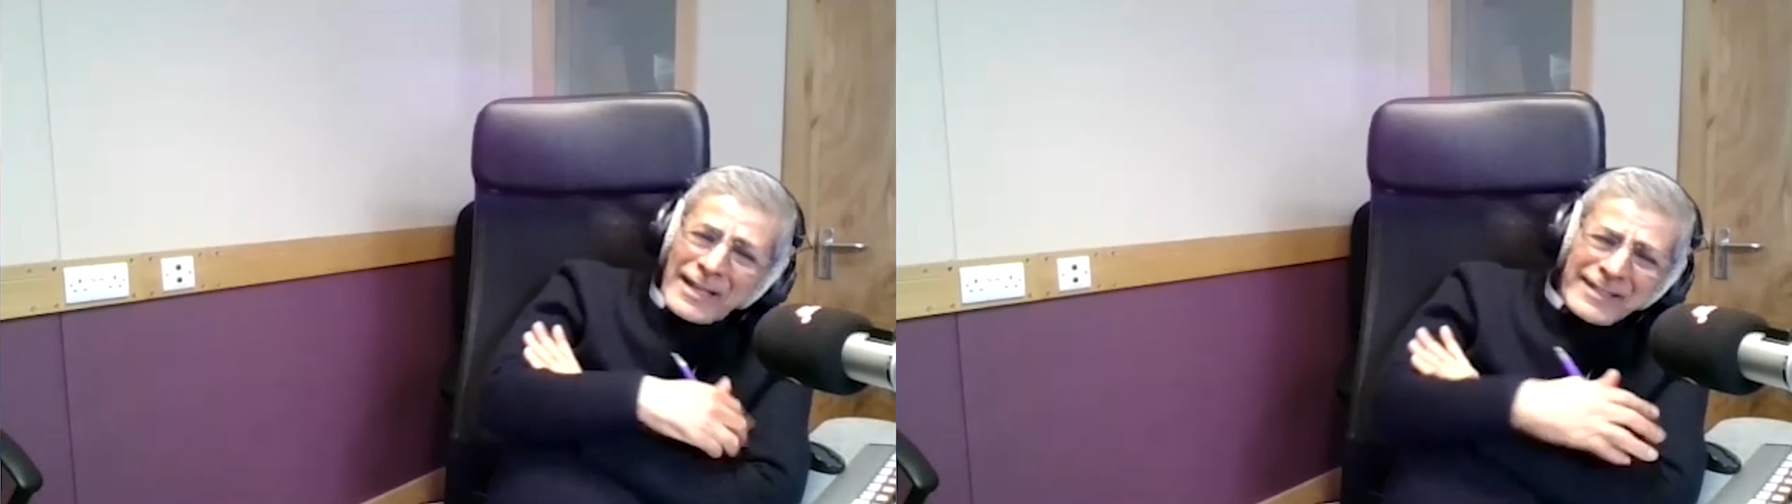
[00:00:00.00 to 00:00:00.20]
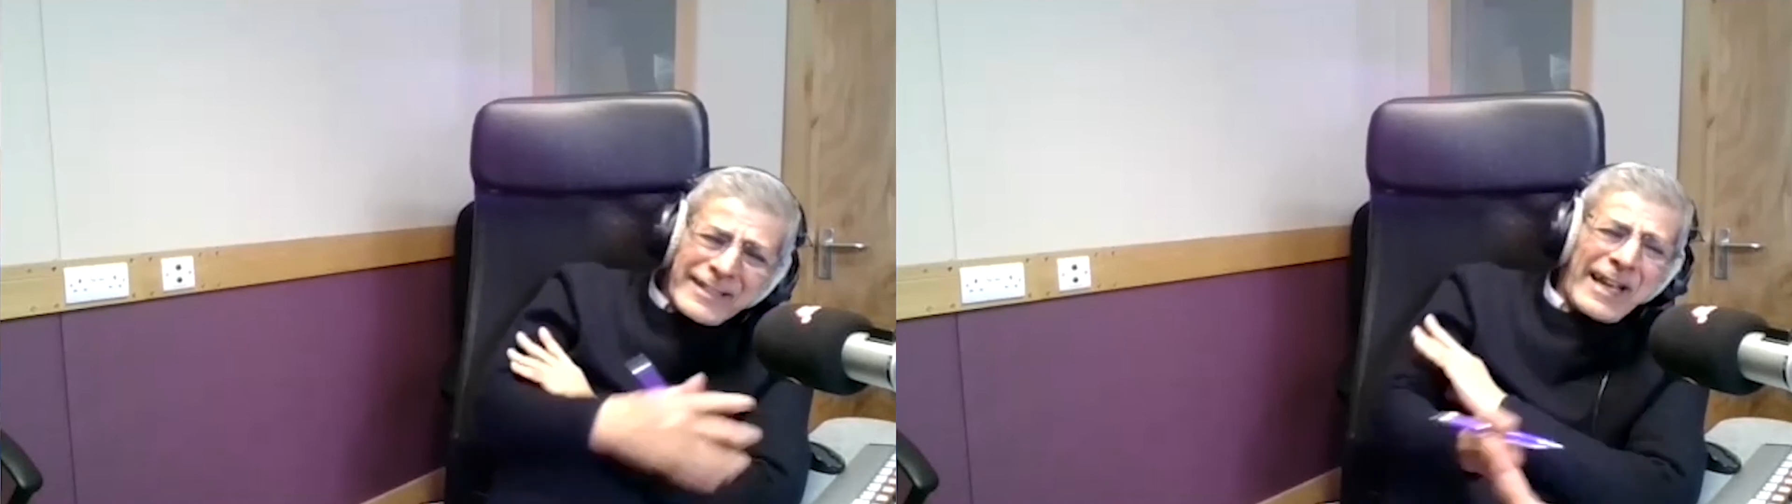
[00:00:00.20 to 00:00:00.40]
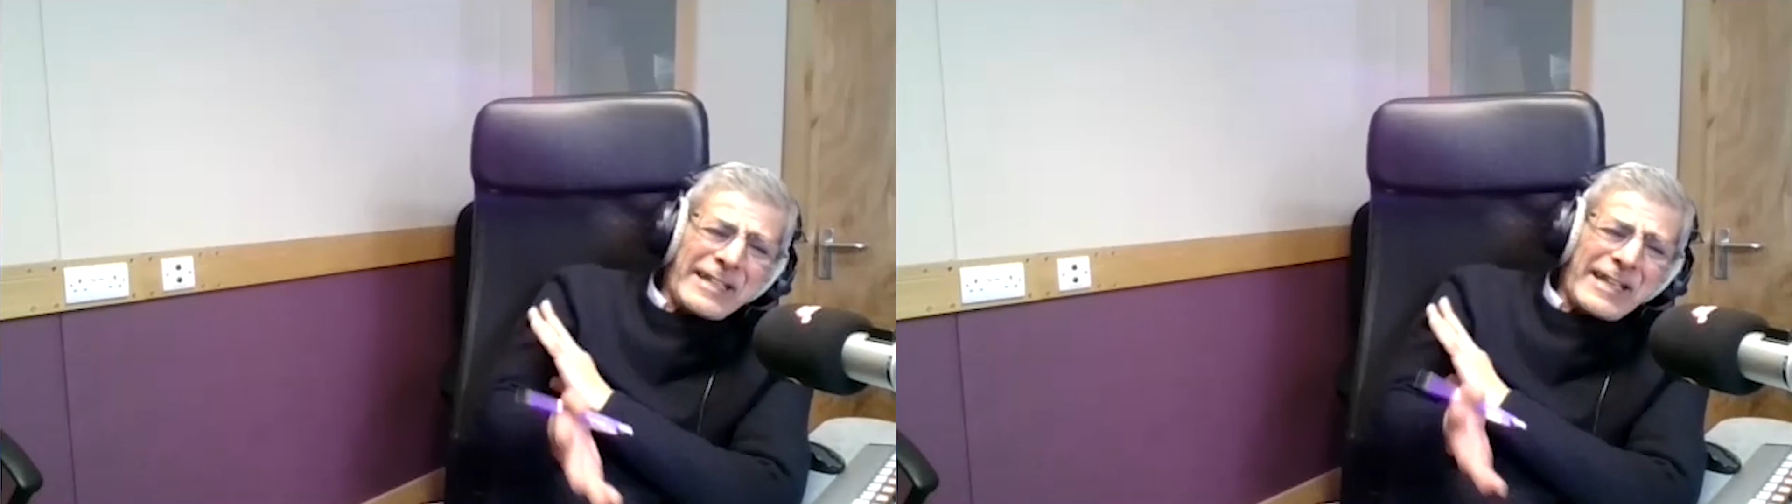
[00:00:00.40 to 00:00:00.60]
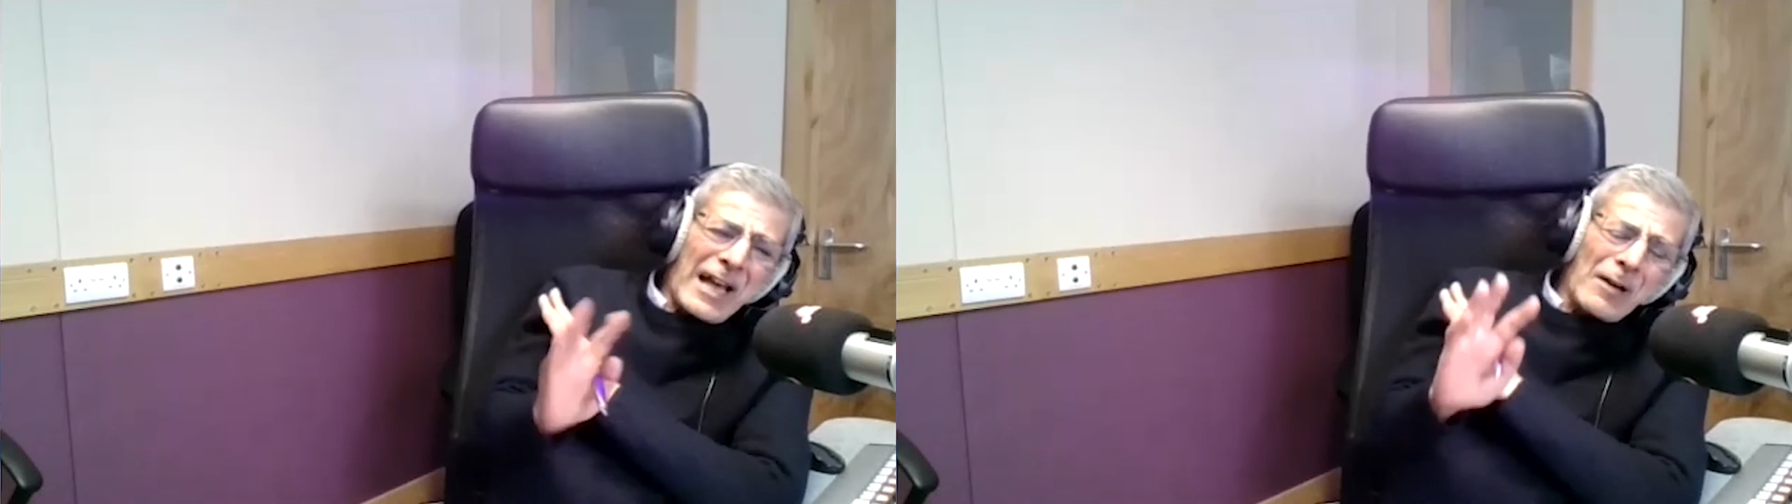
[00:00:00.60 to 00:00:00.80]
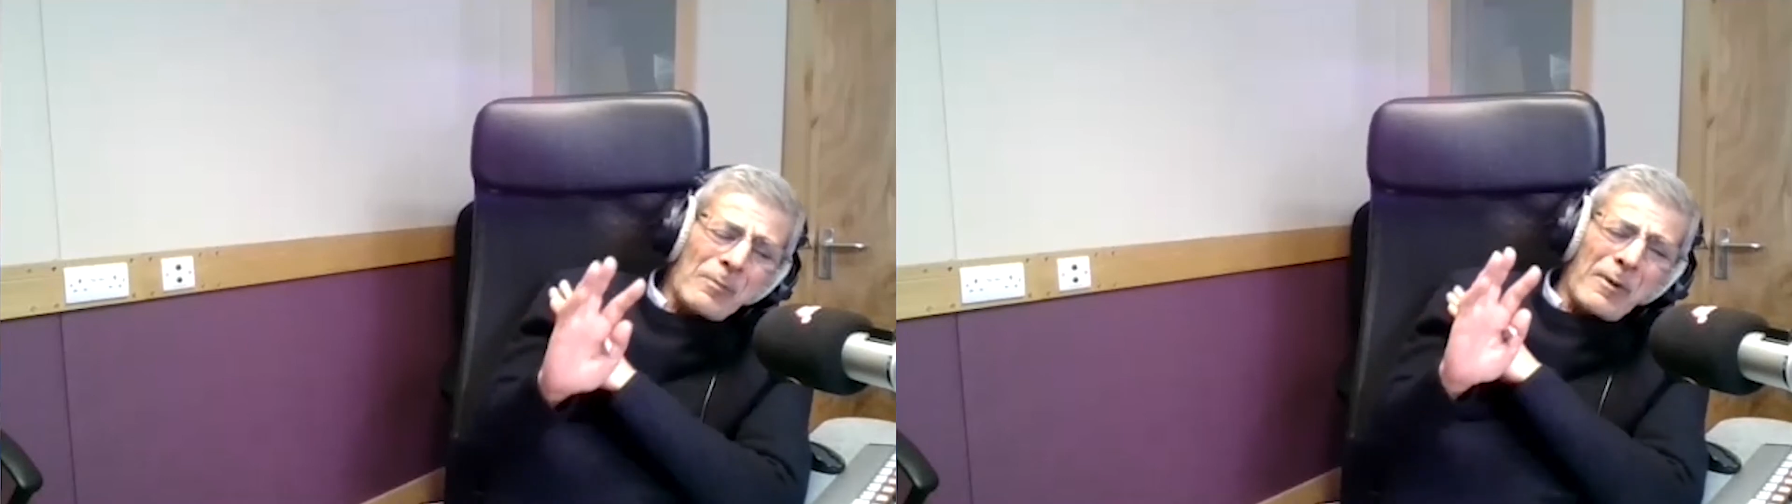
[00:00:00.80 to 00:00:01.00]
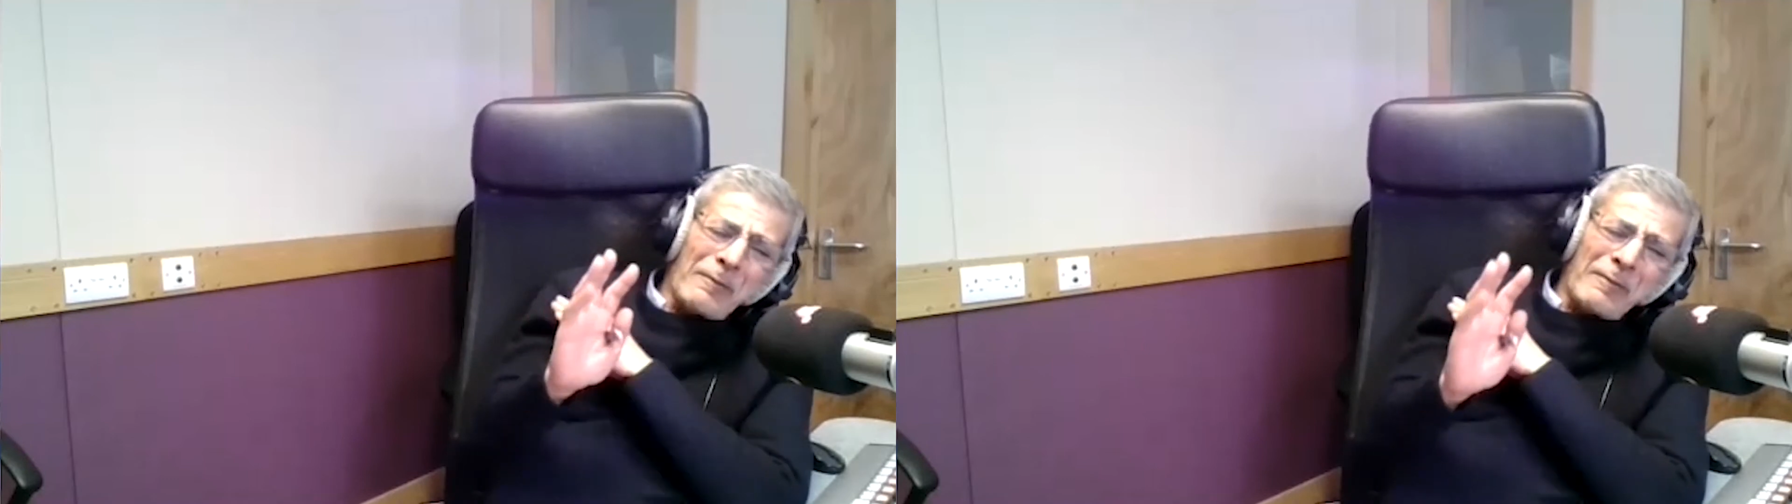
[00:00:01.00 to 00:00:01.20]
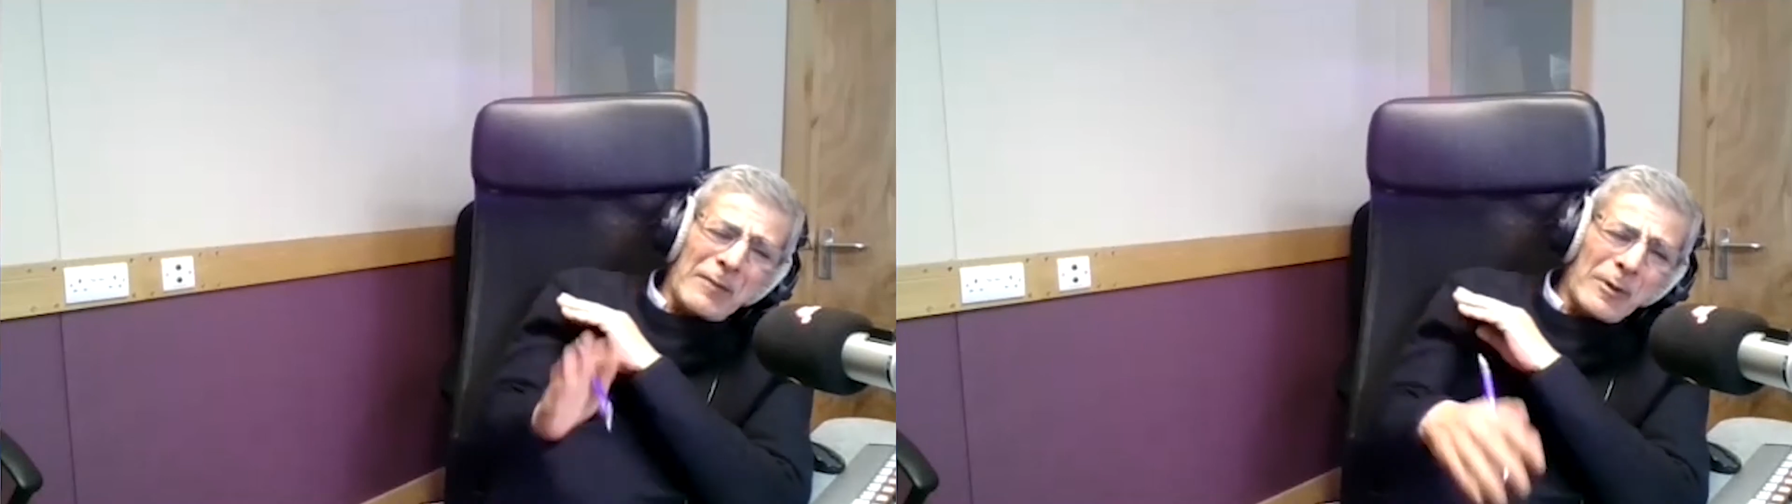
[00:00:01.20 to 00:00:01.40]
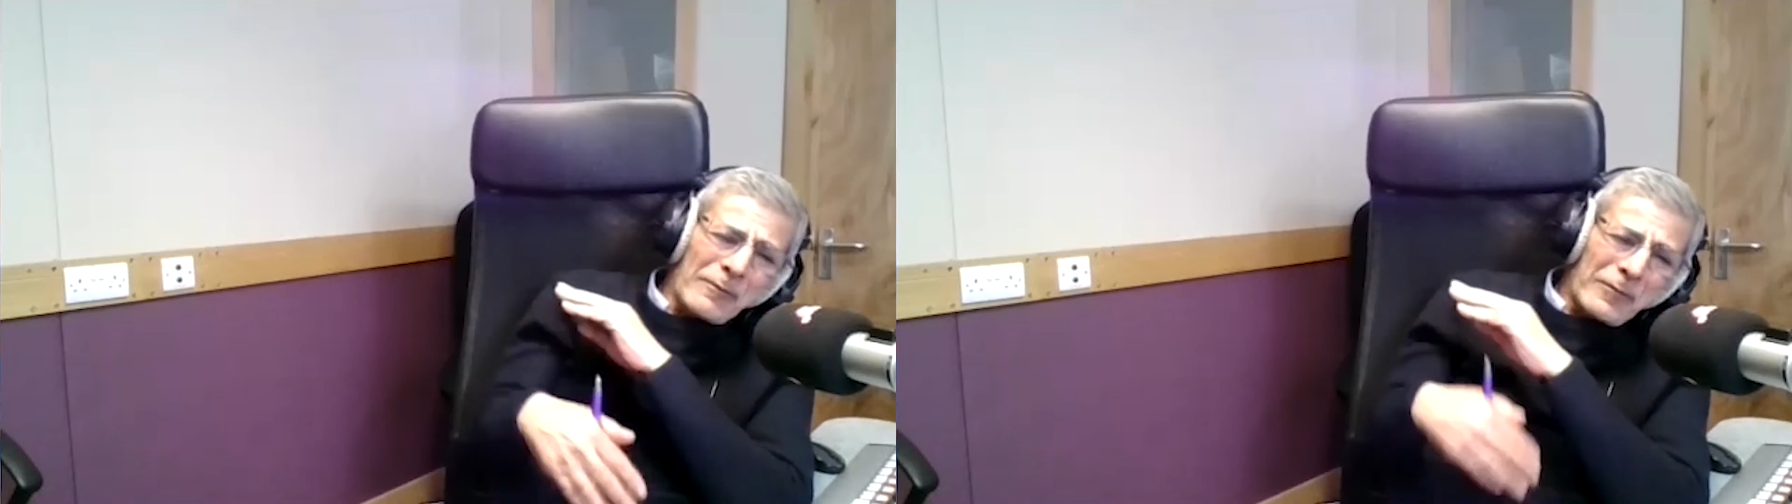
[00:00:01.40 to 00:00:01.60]
Is there any help
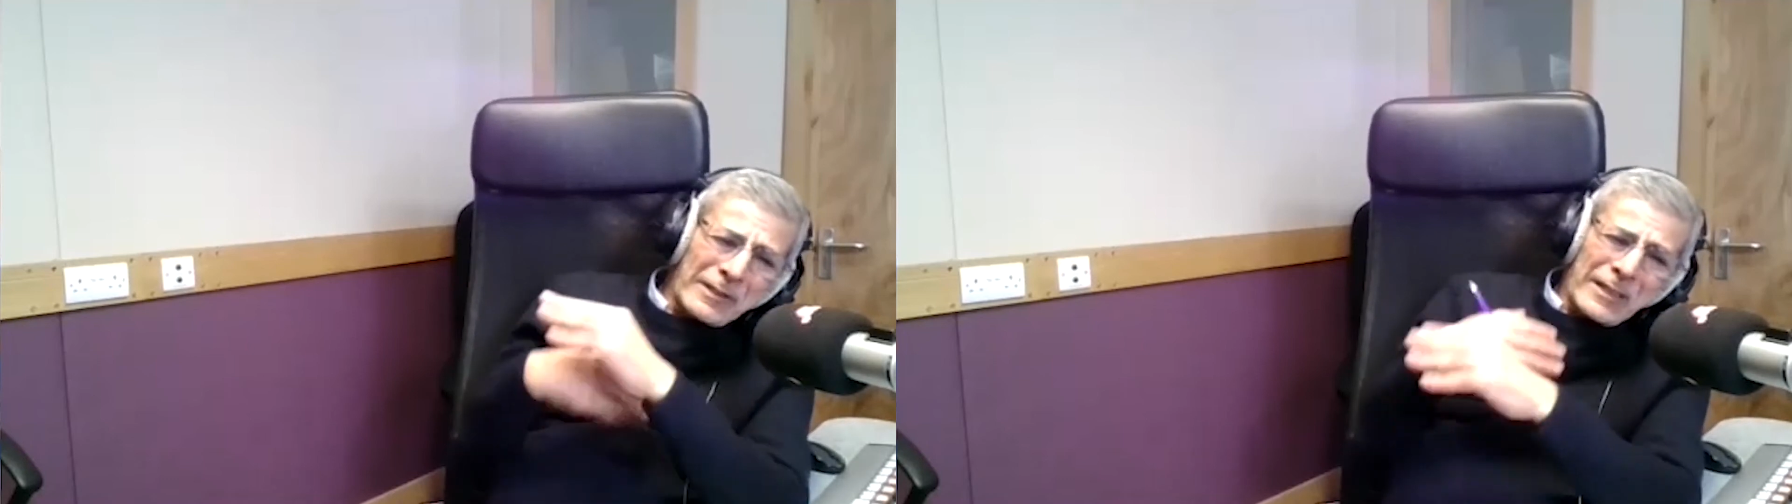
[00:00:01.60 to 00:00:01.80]
available for